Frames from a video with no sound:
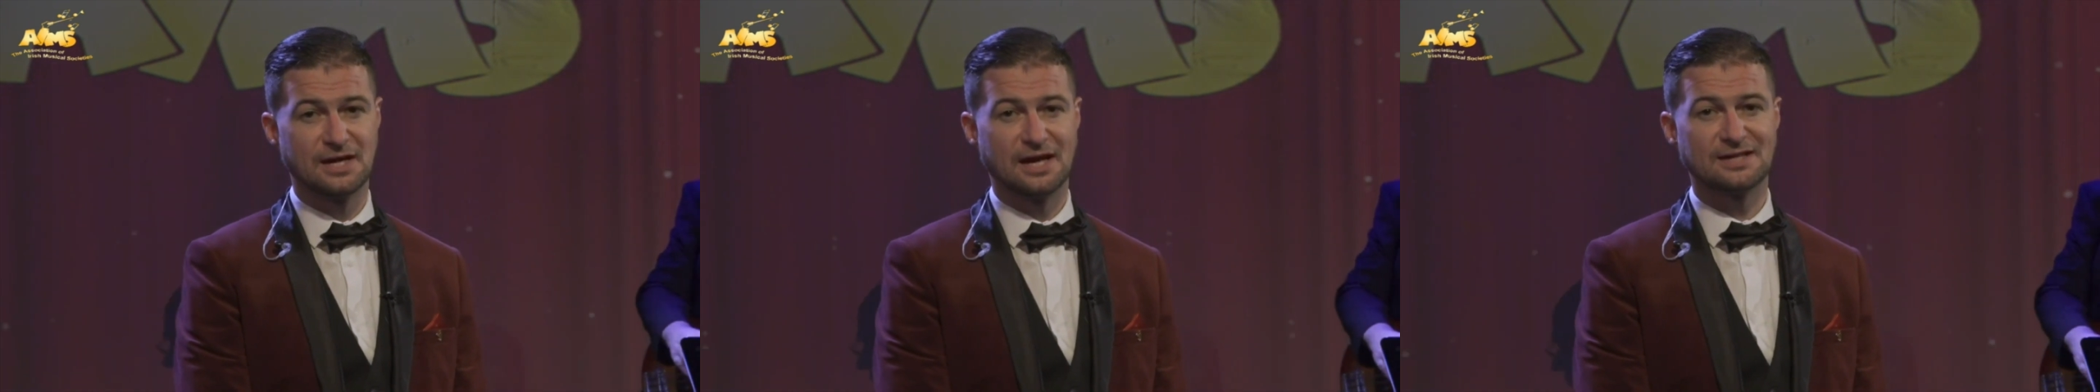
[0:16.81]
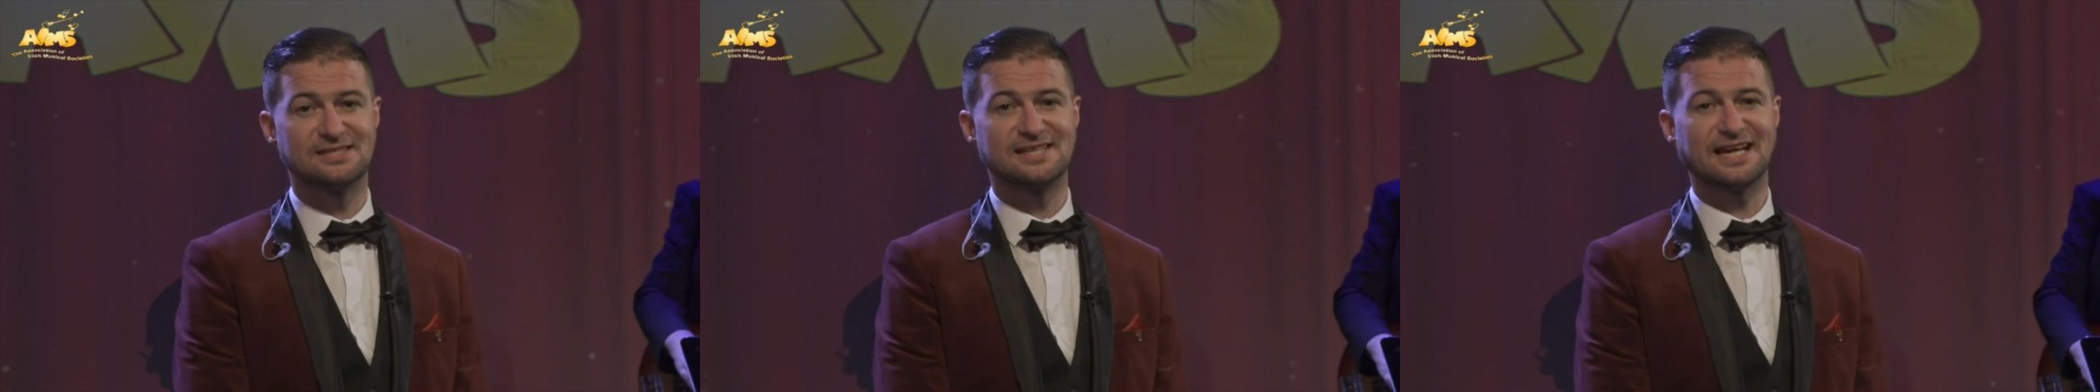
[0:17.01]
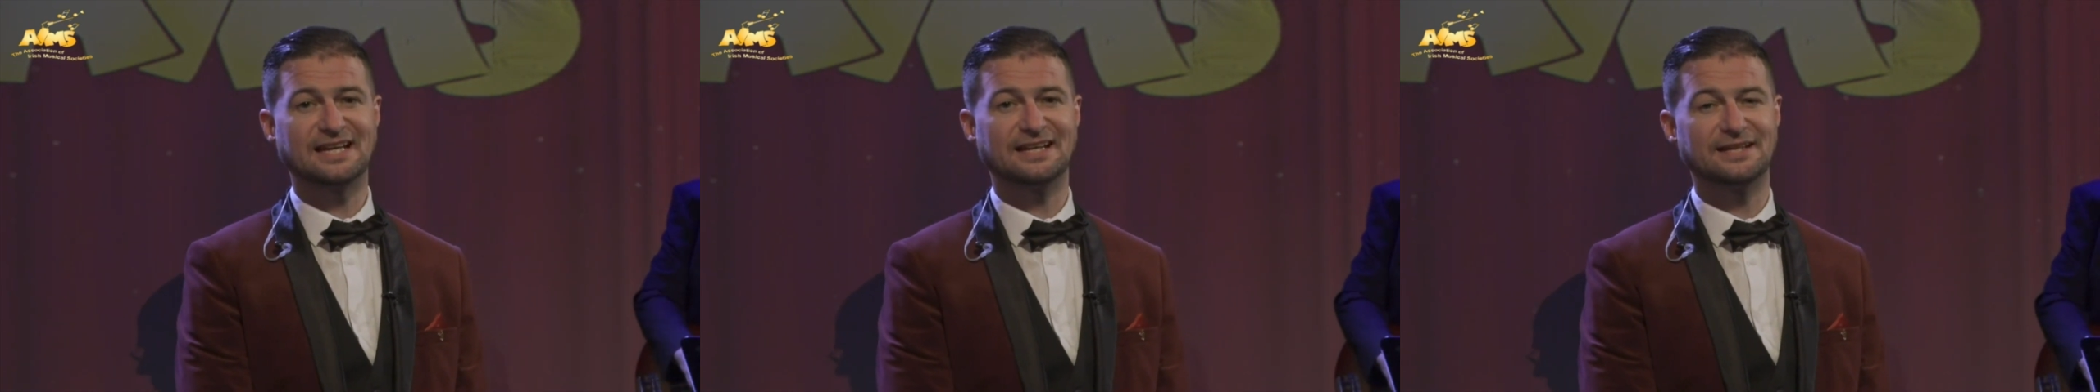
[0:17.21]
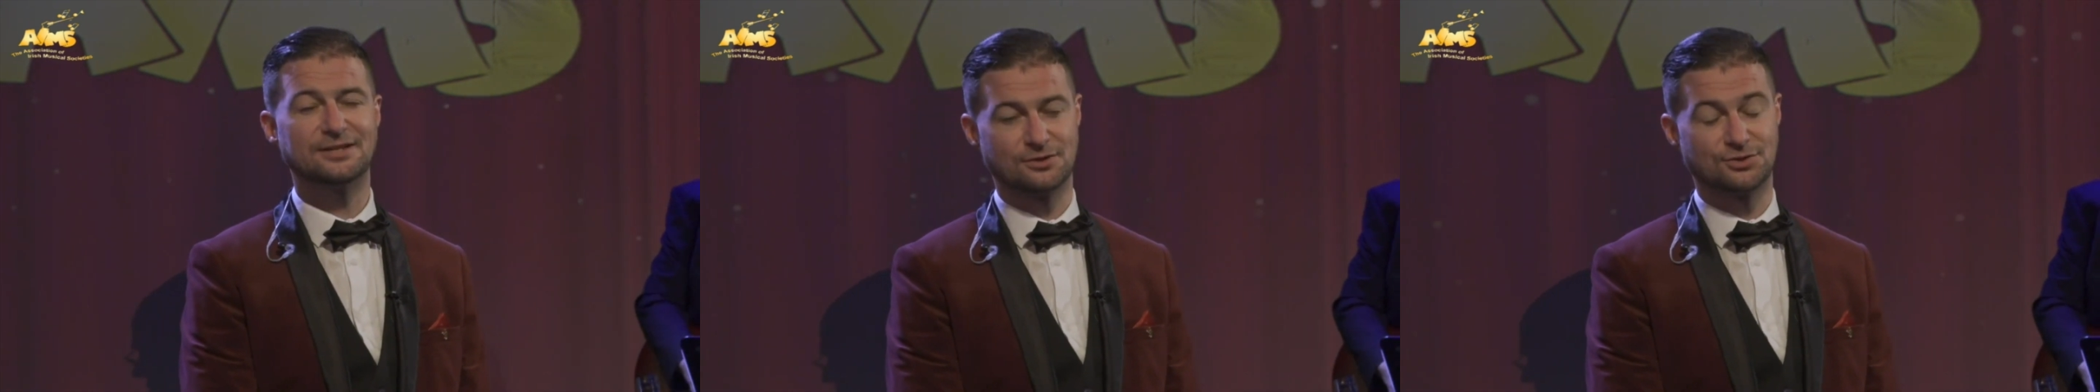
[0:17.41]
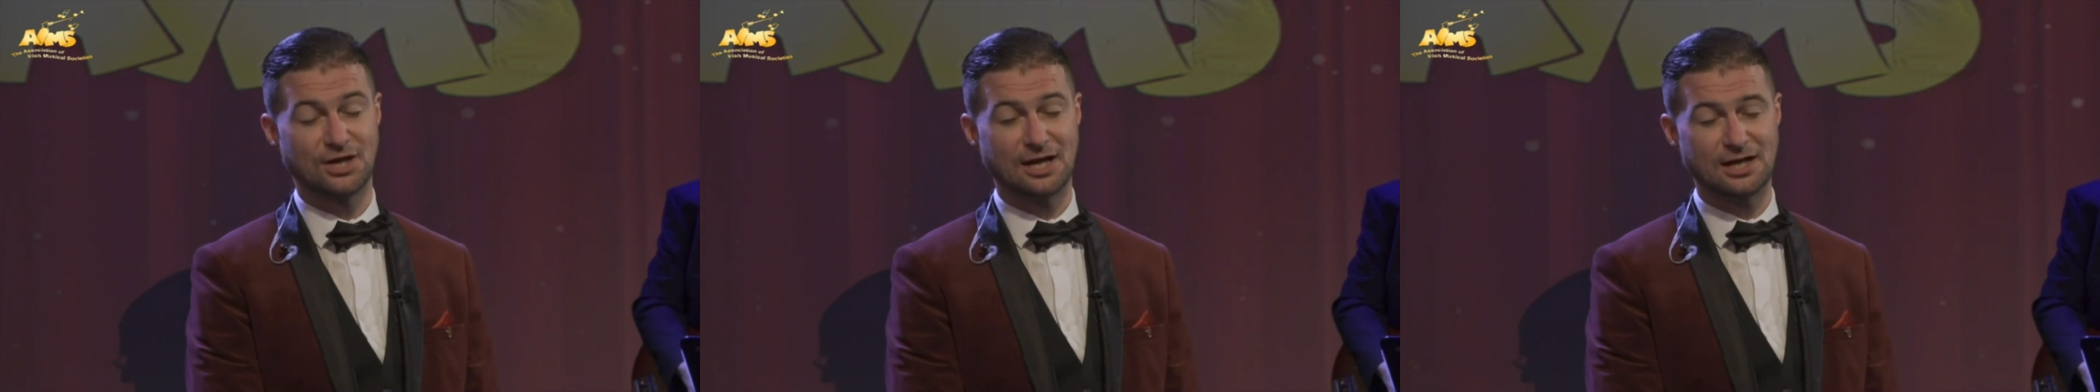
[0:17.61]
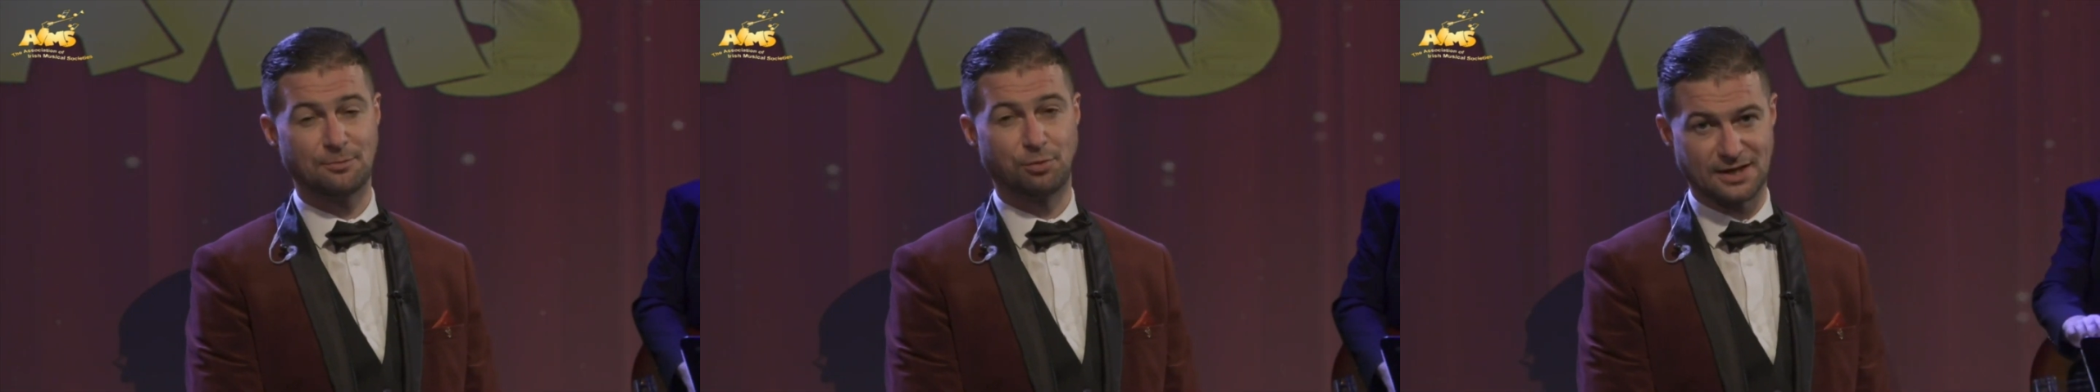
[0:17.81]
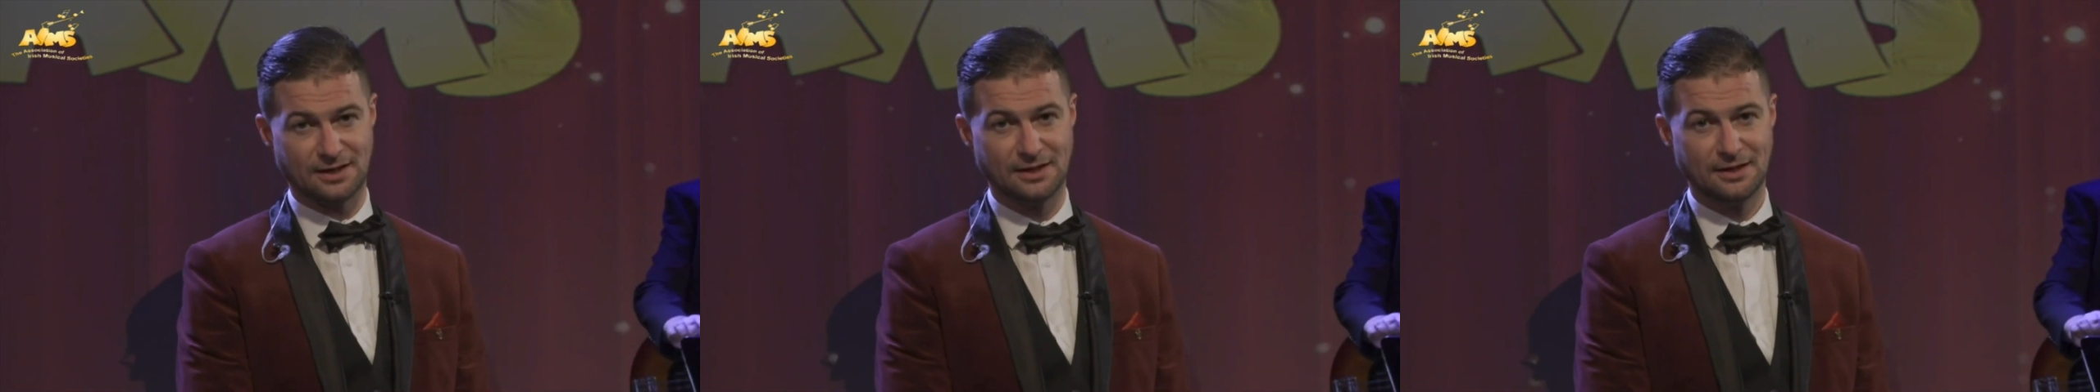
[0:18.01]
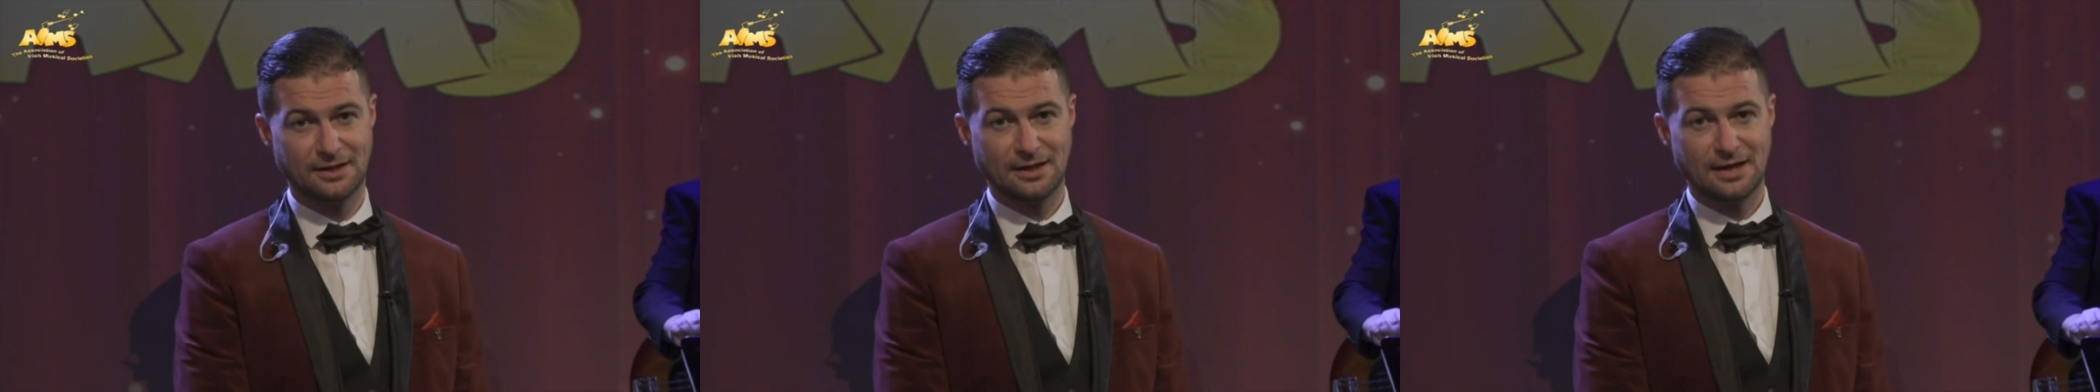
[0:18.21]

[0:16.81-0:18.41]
and secondly, as Charlie Price